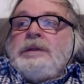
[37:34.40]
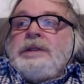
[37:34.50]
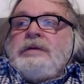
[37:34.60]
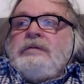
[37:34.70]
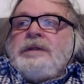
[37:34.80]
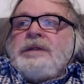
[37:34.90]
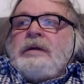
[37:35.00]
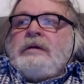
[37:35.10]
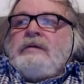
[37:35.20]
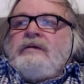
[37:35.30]
She
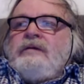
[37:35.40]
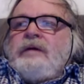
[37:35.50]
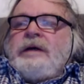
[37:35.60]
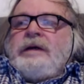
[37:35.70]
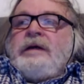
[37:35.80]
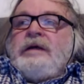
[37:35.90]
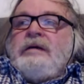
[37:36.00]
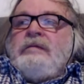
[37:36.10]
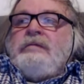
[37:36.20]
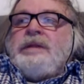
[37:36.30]
was halfway
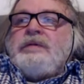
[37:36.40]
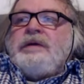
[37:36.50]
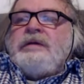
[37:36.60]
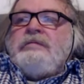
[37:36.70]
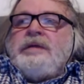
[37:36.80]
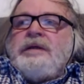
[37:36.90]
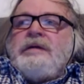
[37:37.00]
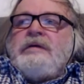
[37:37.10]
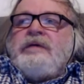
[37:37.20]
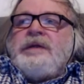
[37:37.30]
between
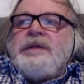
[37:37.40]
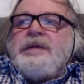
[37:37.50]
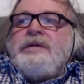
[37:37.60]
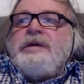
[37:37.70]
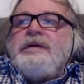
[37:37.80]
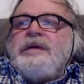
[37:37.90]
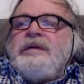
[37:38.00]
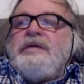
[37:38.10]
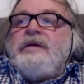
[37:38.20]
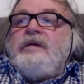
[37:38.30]
being a Christian and a
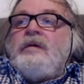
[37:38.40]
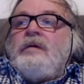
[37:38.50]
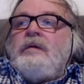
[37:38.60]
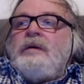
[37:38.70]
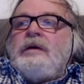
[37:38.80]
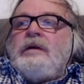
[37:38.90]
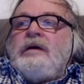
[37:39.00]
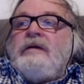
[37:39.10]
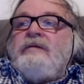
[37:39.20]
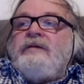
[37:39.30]
Hindu all her
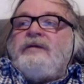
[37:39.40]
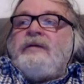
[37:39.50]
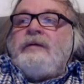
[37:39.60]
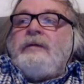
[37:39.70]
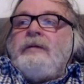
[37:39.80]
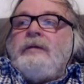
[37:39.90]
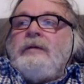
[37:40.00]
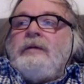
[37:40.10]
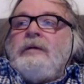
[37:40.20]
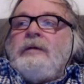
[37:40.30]
life.
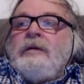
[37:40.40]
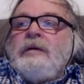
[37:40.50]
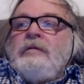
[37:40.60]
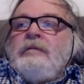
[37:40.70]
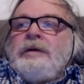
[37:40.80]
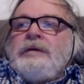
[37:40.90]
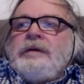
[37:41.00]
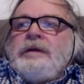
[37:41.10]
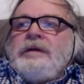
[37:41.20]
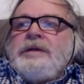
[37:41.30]
One
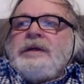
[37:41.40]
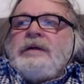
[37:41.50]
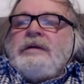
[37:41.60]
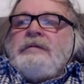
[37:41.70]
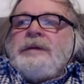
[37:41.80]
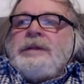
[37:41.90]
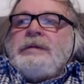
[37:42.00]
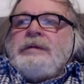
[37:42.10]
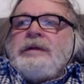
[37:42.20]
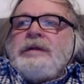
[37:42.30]
of the
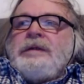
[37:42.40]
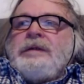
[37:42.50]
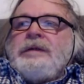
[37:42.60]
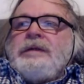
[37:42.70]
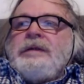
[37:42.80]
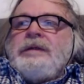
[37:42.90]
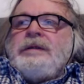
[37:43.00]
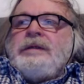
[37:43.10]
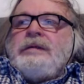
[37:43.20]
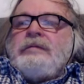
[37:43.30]
examples of this
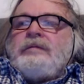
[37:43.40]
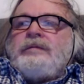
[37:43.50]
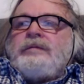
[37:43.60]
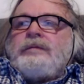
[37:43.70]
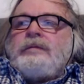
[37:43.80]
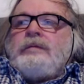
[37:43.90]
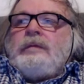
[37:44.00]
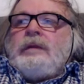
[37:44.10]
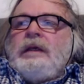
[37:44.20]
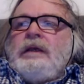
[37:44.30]
is that
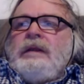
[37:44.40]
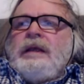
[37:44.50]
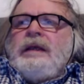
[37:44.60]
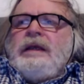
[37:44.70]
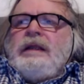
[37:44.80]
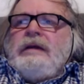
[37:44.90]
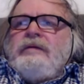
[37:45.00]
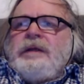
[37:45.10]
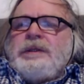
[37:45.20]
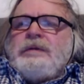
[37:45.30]
in the
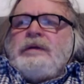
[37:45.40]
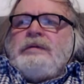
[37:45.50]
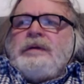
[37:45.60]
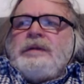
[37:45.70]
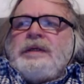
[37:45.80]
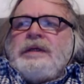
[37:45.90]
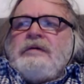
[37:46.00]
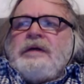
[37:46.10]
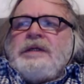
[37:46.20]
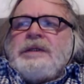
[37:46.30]
healing ritual of the
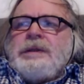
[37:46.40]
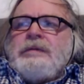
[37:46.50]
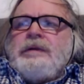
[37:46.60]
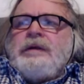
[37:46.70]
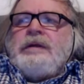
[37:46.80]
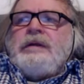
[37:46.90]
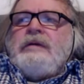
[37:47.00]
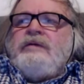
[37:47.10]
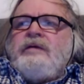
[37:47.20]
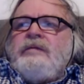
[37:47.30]
TOS from
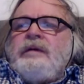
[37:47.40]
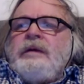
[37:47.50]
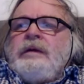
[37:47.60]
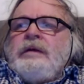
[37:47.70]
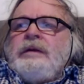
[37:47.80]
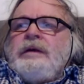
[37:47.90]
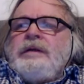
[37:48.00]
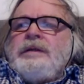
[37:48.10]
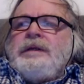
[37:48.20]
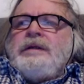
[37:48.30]

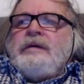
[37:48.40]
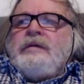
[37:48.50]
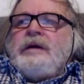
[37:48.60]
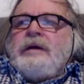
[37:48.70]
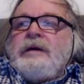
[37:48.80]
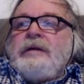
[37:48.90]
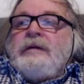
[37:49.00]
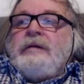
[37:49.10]
1909,